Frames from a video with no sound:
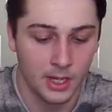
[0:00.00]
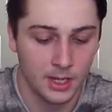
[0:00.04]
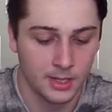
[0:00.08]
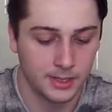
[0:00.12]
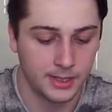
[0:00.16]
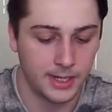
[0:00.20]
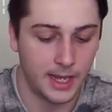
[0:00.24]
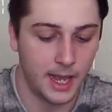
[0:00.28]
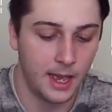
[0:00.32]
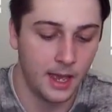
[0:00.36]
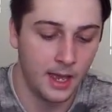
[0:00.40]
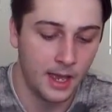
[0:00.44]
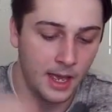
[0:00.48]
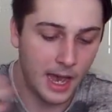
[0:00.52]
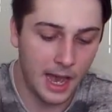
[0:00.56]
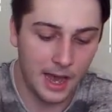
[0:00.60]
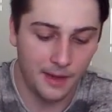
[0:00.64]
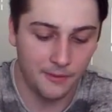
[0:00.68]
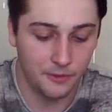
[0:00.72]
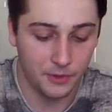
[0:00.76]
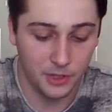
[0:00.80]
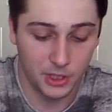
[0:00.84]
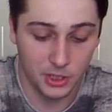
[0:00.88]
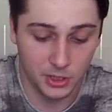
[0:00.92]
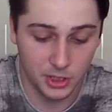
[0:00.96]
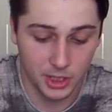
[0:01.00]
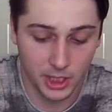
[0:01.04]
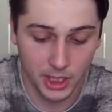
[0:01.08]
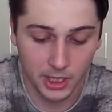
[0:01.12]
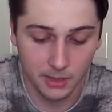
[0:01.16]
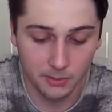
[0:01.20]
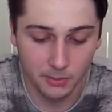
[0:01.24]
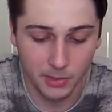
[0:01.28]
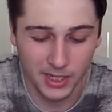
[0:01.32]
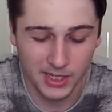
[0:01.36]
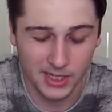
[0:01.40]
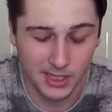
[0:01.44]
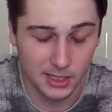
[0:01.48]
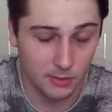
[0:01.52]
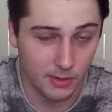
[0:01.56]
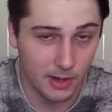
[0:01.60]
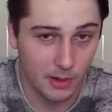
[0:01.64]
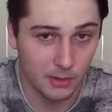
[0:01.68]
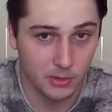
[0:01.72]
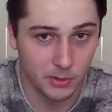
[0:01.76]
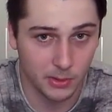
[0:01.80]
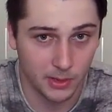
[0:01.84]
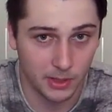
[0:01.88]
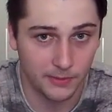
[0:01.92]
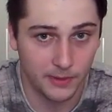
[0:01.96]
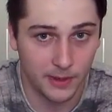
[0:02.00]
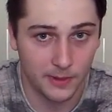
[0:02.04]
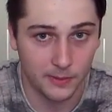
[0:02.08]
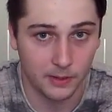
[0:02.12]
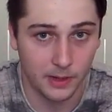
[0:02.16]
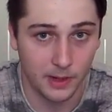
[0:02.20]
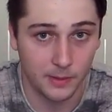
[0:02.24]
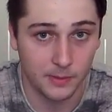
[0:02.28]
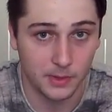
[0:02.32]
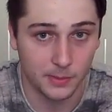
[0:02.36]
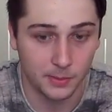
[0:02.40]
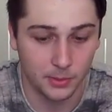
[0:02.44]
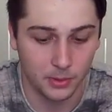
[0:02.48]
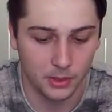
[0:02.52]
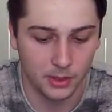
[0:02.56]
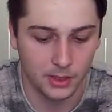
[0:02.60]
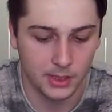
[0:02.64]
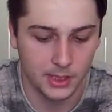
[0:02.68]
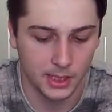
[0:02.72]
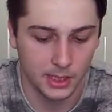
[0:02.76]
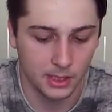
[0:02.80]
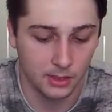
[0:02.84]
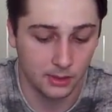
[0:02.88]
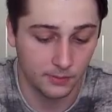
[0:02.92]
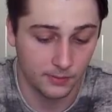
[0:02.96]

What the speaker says: So yeah, average chicken breast is around 25 grams of protein.